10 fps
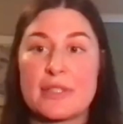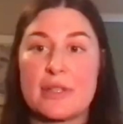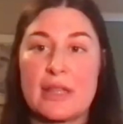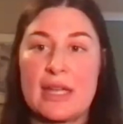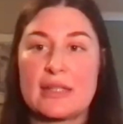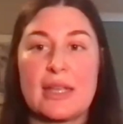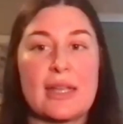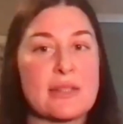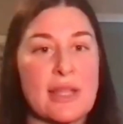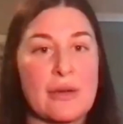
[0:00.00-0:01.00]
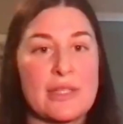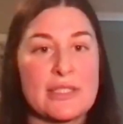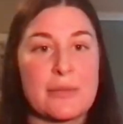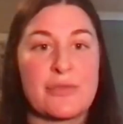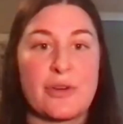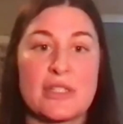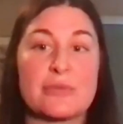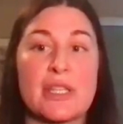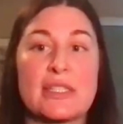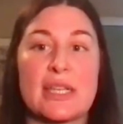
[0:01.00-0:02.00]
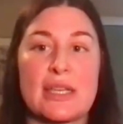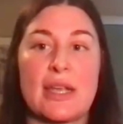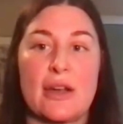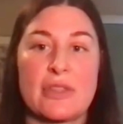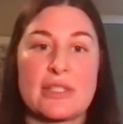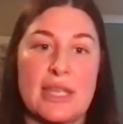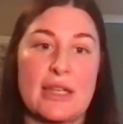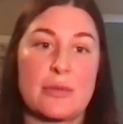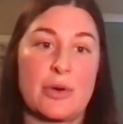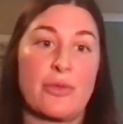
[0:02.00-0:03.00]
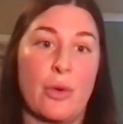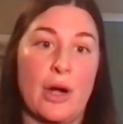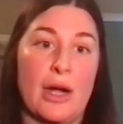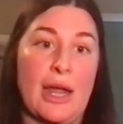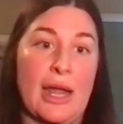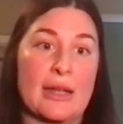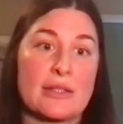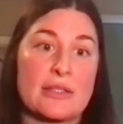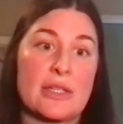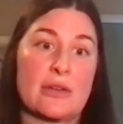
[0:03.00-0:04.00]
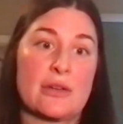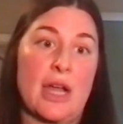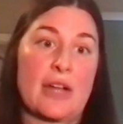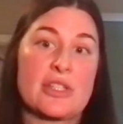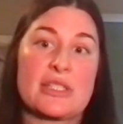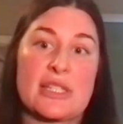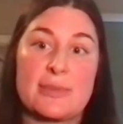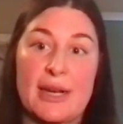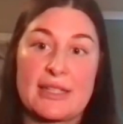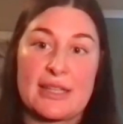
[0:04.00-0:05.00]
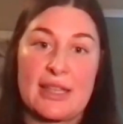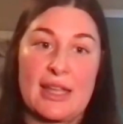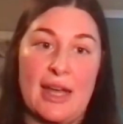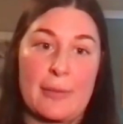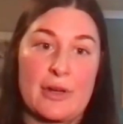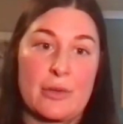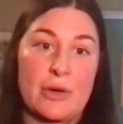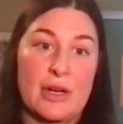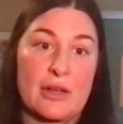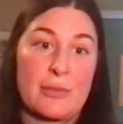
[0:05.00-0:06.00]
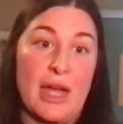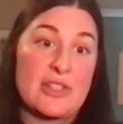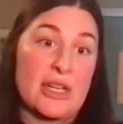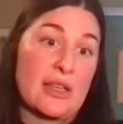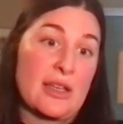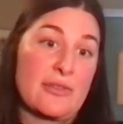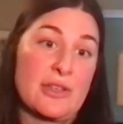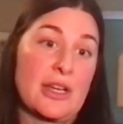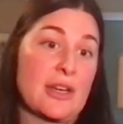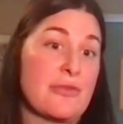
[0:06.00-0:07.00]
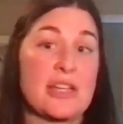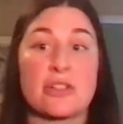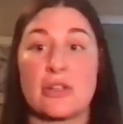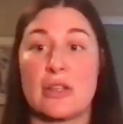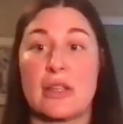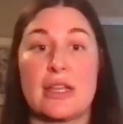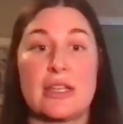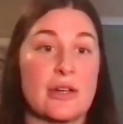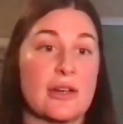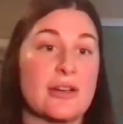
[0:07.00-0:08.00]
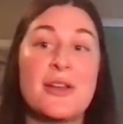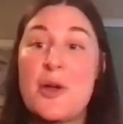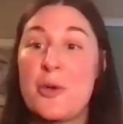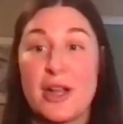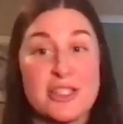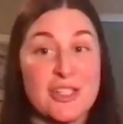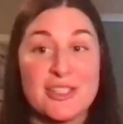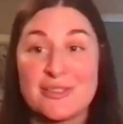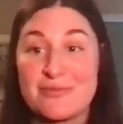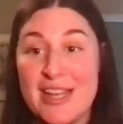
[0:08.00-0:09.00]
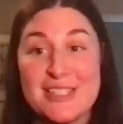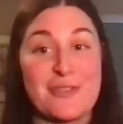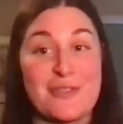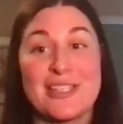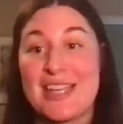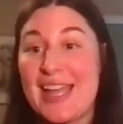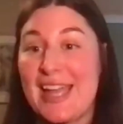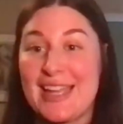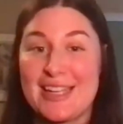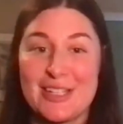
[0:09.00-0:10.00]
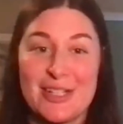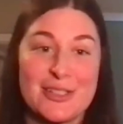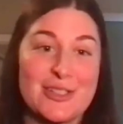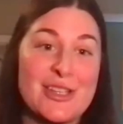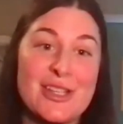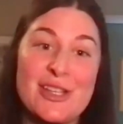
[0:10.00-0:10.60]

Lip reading: absolutely. And like we said before, really taking care of the skin beforehand too, not just expecting that I'm going to work magic. If you get a facial and you're washing your face every day and you're